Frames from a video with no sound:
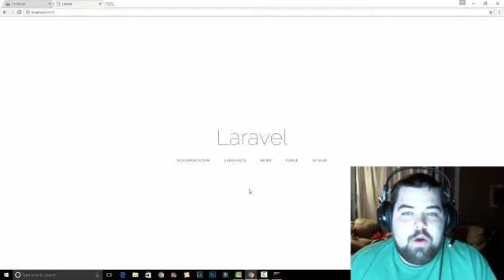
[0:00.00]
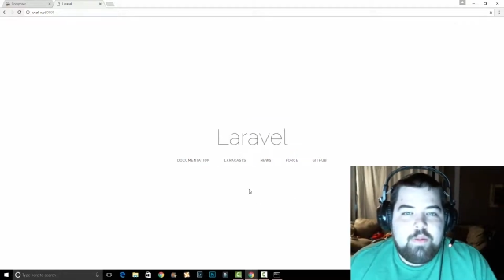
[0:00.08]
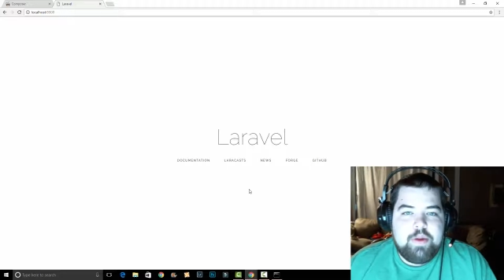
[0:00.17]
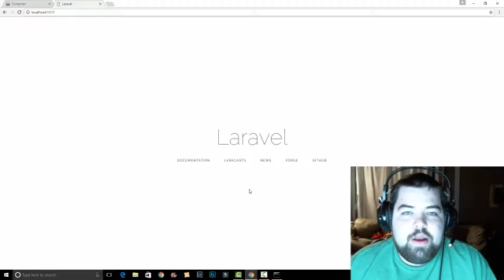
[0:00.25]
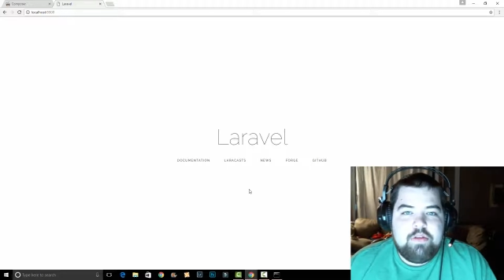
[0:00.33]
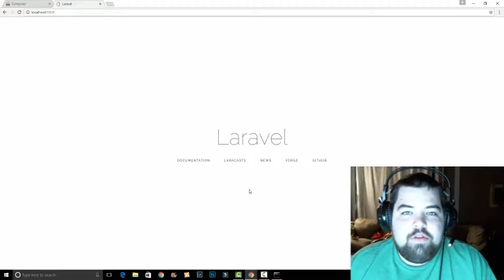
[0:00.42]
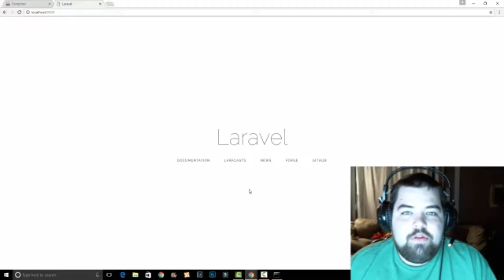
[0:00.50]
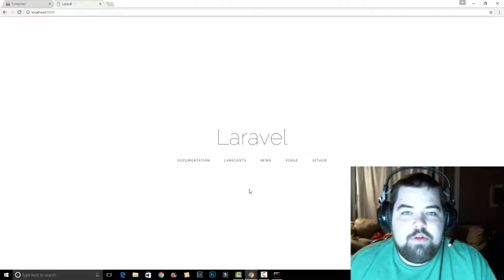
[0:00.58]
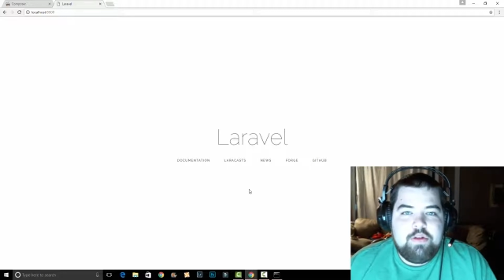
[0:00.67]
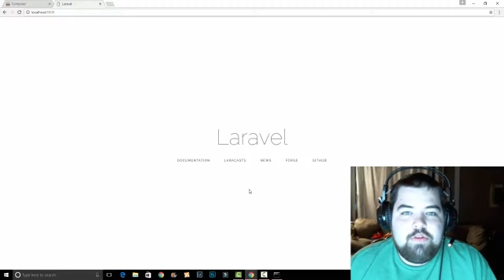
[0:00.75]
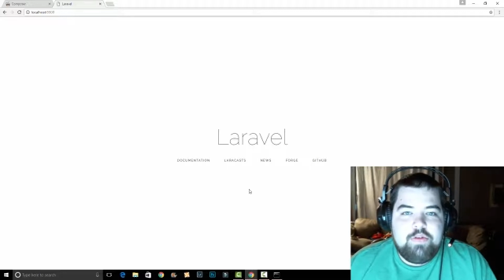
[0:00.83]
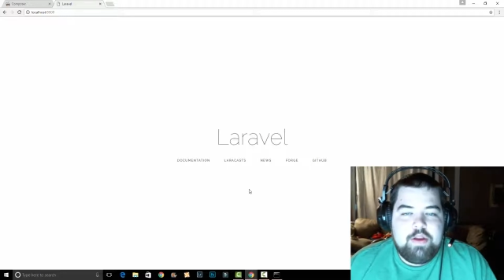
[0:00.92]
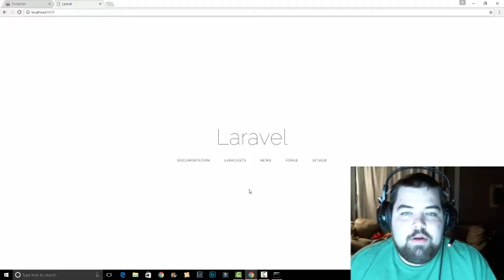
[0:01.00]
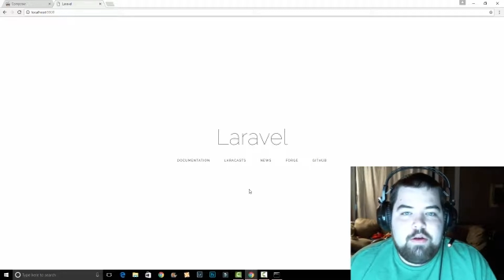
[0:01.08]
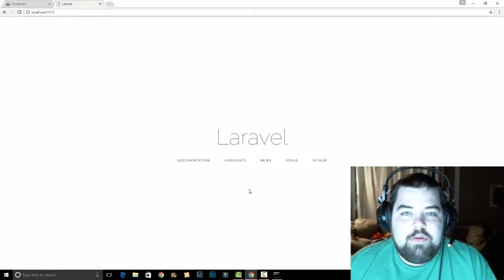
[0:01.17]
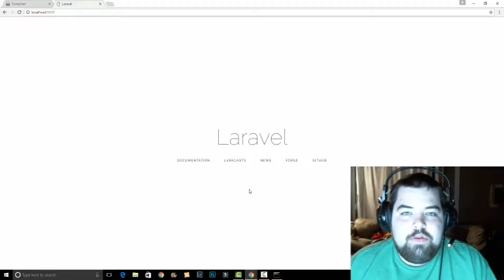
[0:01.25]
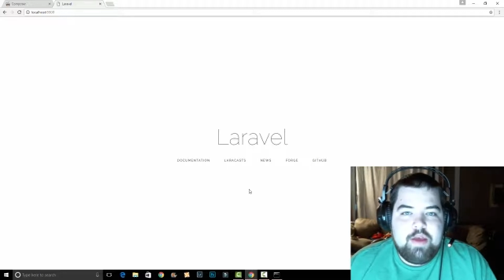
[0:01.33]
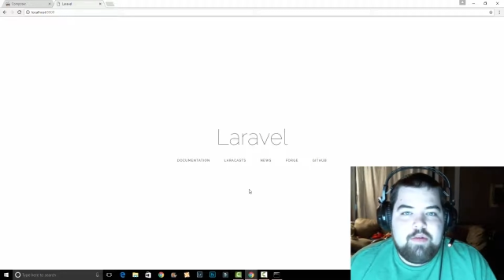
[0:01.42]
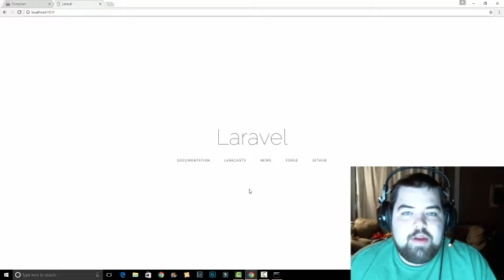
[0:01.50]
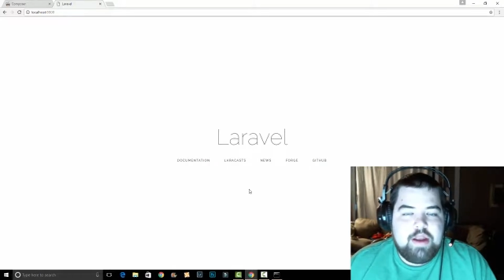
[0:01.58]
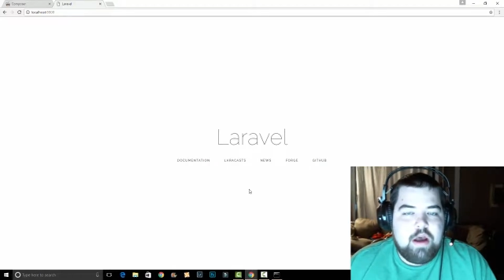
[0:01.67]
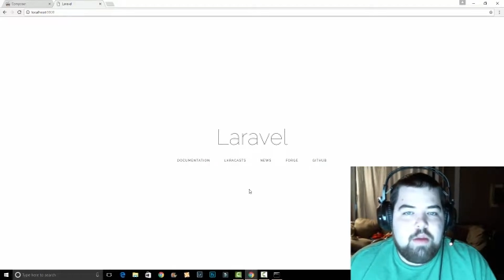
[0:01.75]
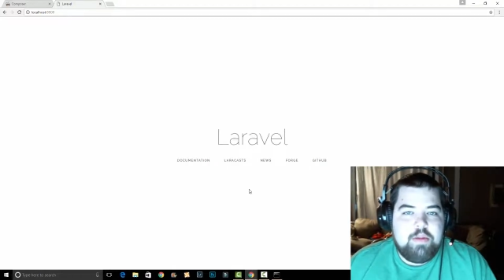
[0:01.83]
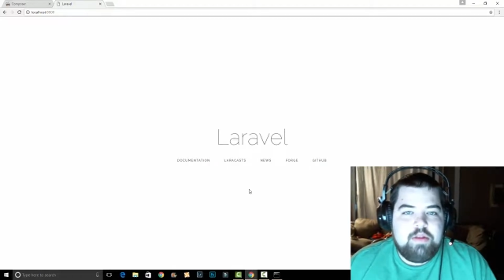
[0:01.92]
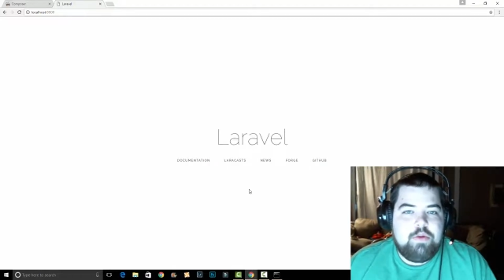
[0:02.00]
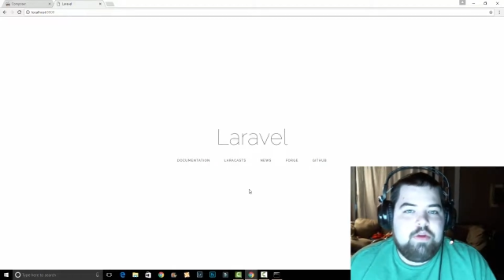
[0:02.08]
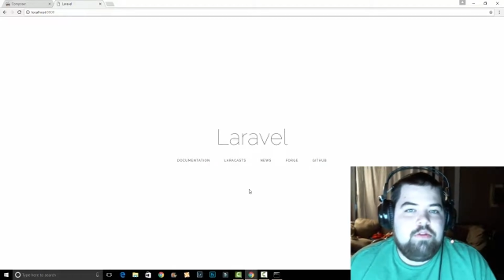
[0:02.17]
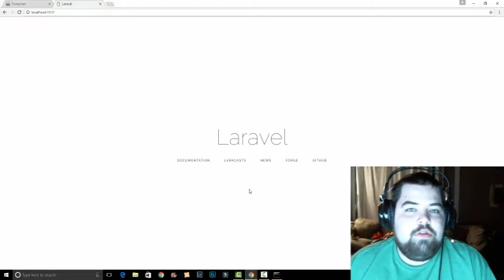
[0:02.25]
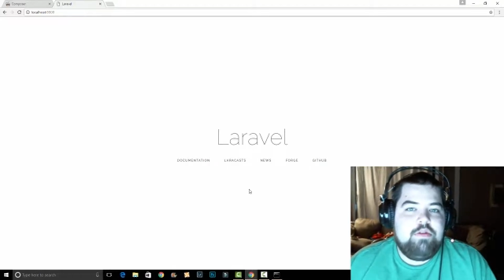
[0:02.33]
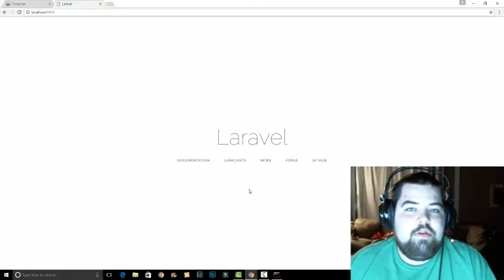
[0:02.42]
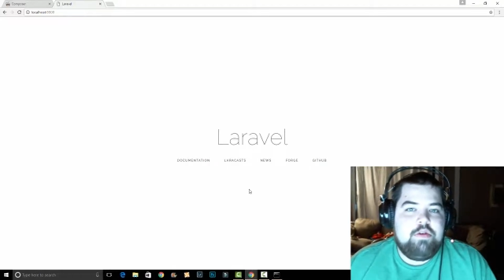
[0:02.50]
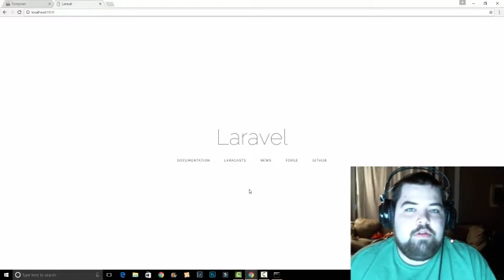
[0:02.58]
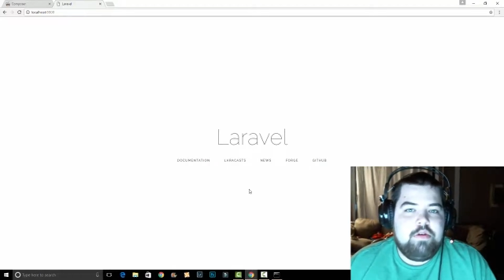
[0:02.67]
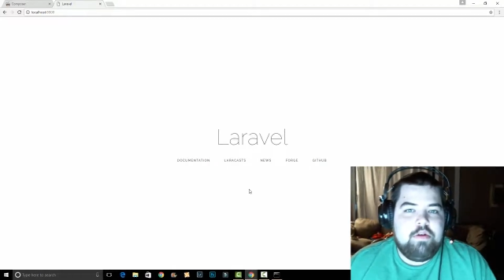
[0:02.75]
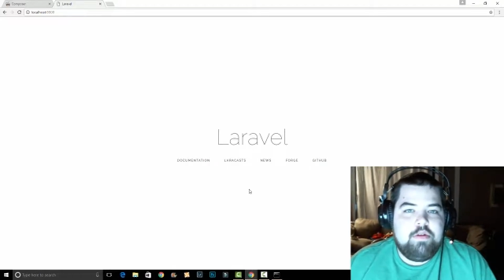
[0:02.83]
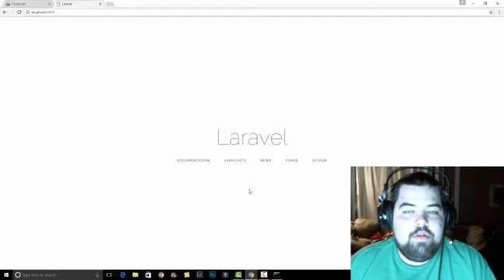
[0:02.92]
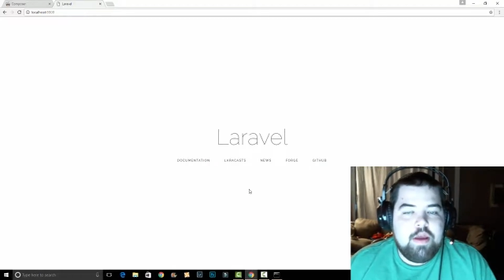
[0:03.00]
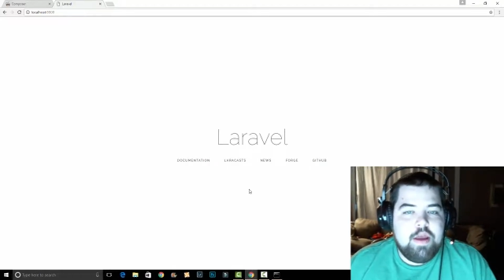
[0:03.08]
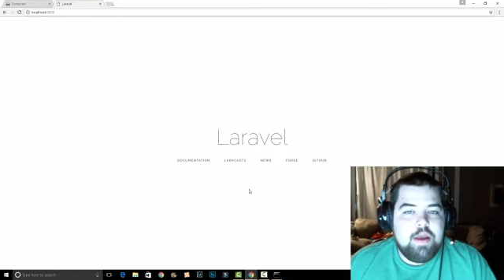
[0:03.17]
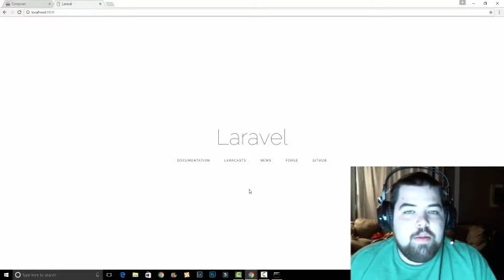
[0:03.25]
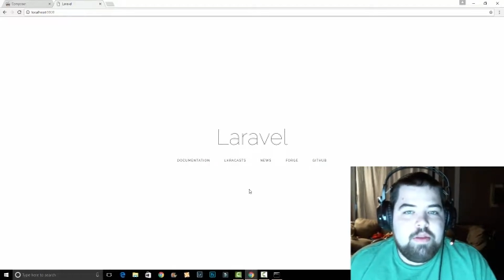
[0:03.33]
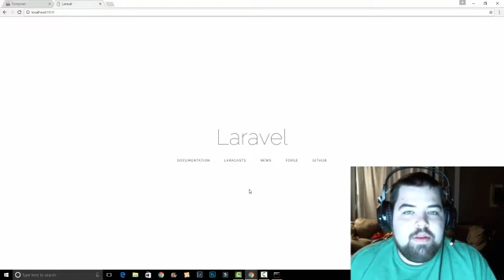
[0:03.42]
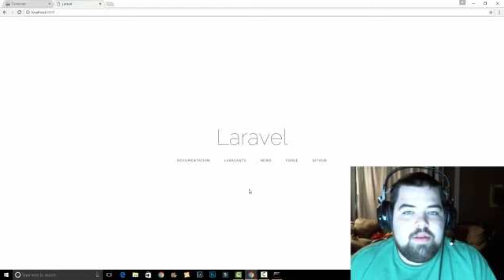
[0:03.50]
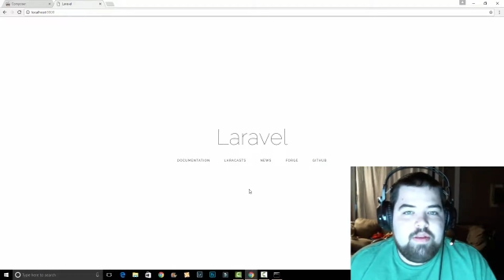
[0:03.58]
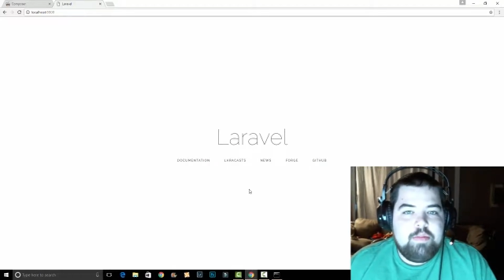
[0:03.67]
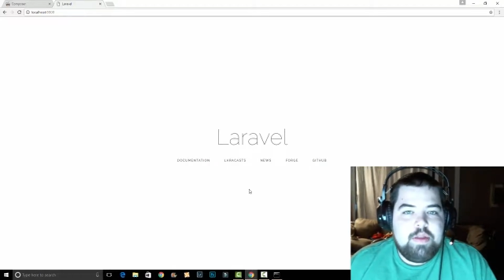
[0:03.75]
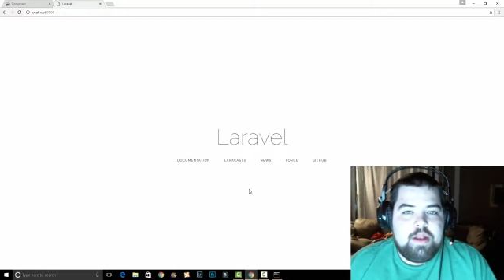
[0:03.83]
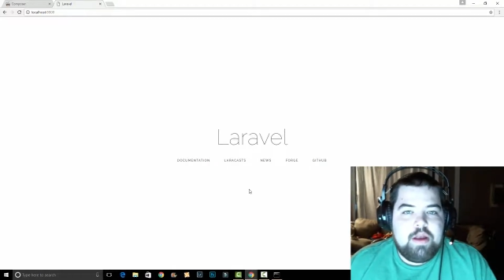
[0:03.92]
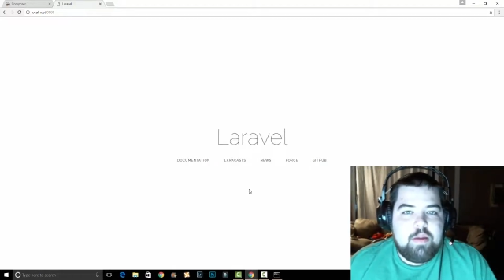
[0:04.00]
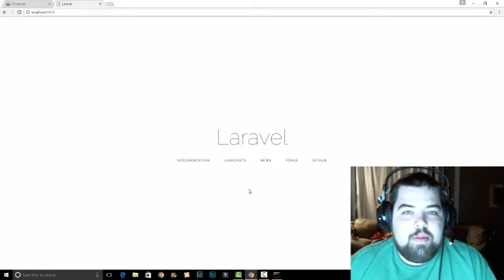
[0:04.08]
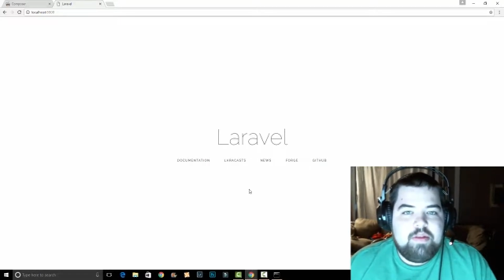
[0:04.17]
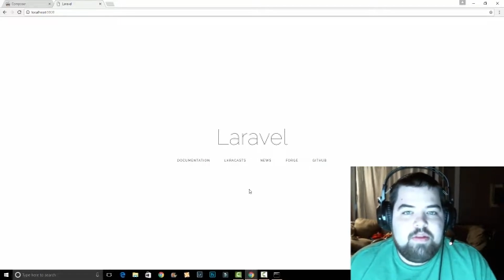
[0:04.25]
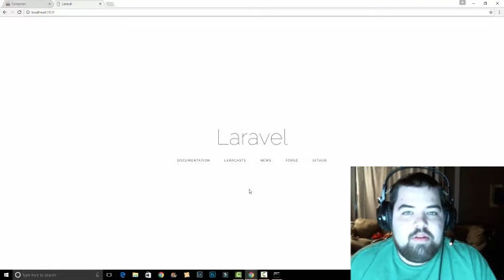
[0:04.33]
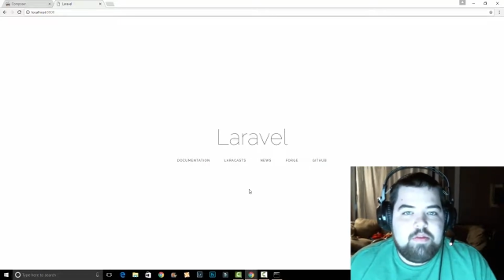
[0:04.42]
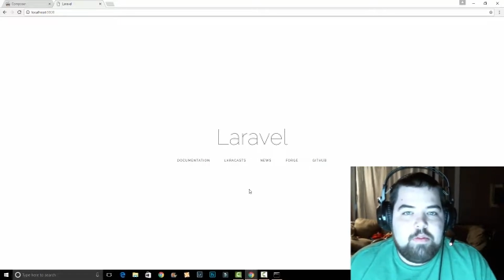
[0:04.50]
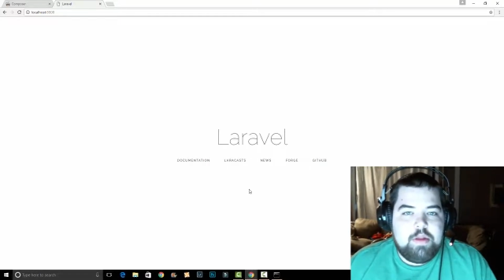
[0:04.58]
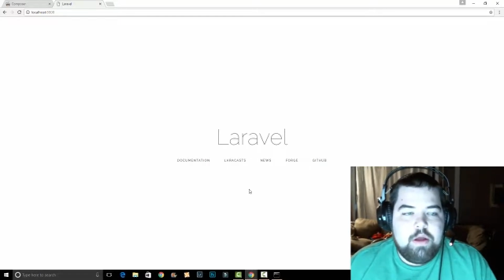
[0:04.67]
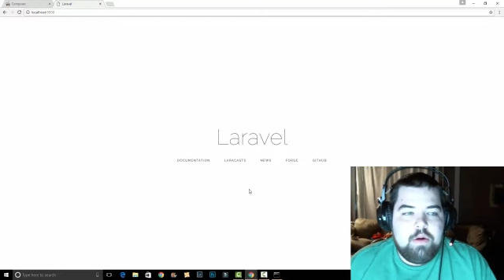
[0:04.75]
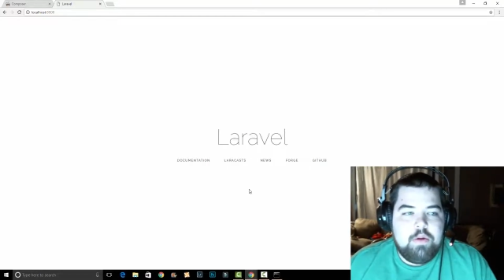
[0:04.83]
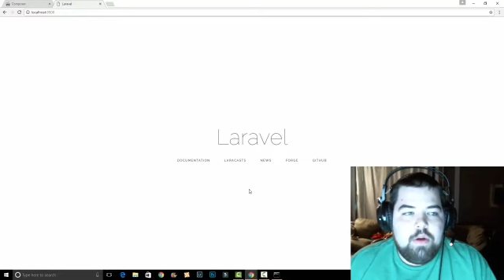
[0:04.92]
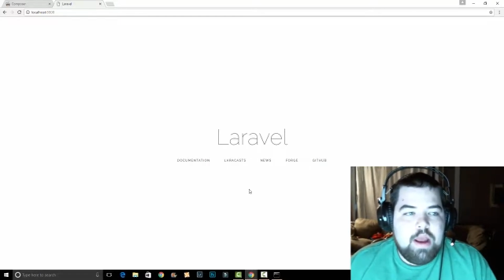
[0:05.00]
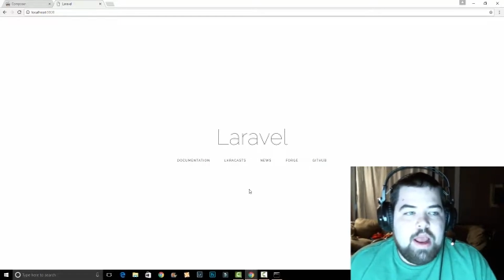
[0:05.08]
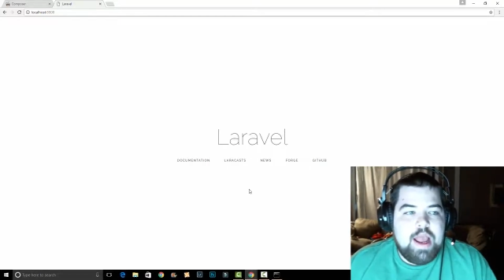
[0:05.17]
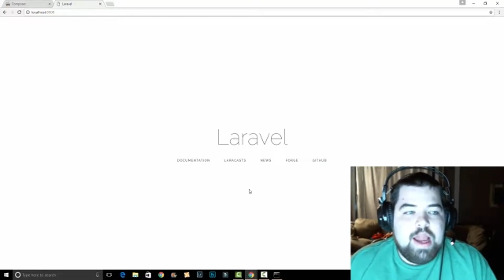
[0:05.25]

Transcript: I hope you guys enjoyed this video. If you have any comments, questions, or concerns, please leave them in the comment section below.